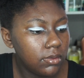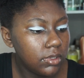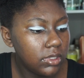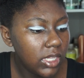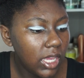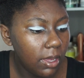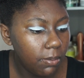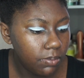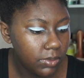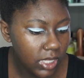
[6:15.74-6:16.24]

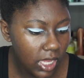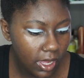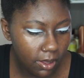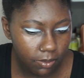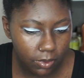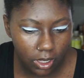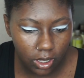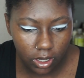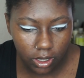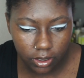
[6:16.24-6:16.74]
Tap
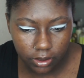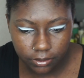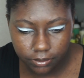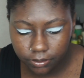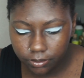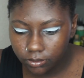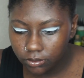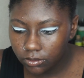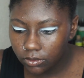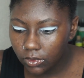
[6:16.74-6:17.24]
tap, y'all,
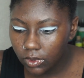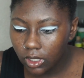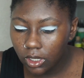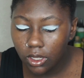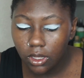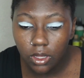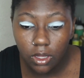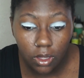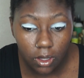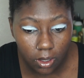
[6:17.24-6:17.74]

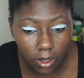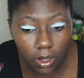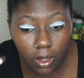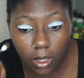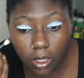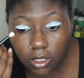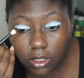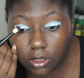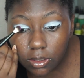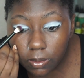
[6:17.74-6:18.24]

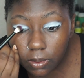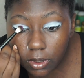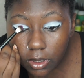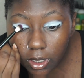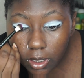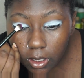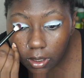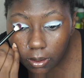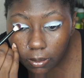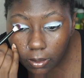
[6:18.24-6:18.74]
and just put
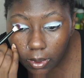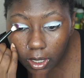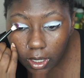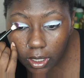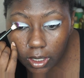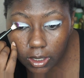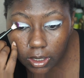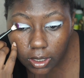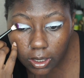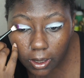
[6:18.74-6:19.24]
that on my
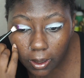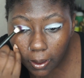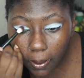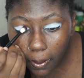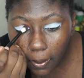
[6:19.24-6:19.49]
eyelid.